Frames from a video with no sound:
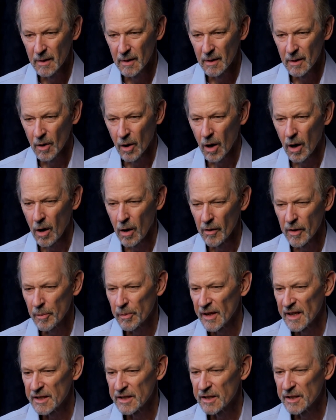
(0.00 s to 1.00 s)
All the
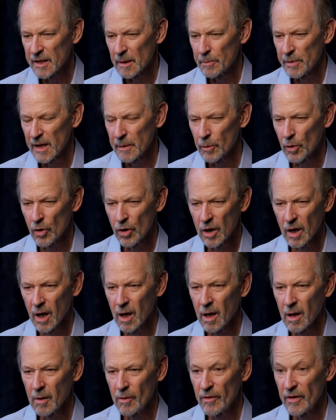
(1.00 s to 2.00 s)
places that people
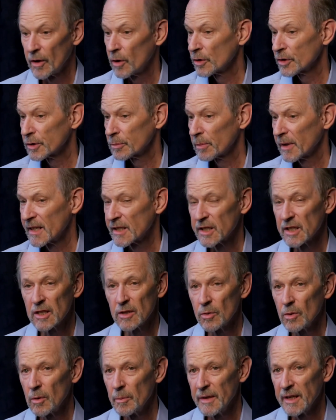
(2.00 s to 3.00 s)
go, those places
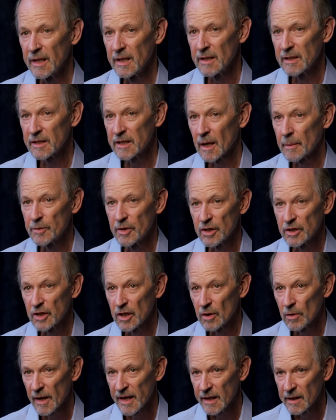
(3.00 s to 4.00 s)
will be subject to
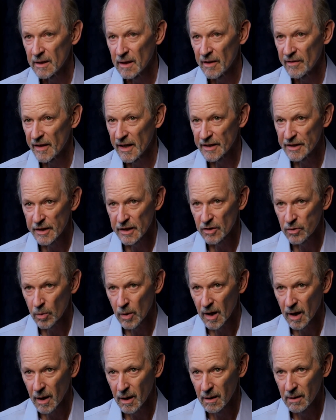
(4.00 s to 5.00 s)
great events as
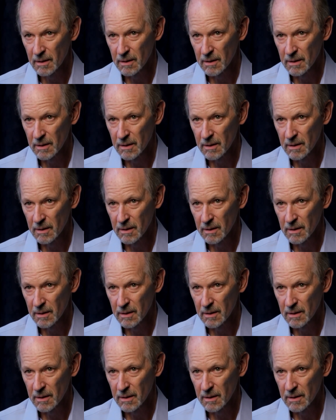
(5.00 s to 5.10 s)
well.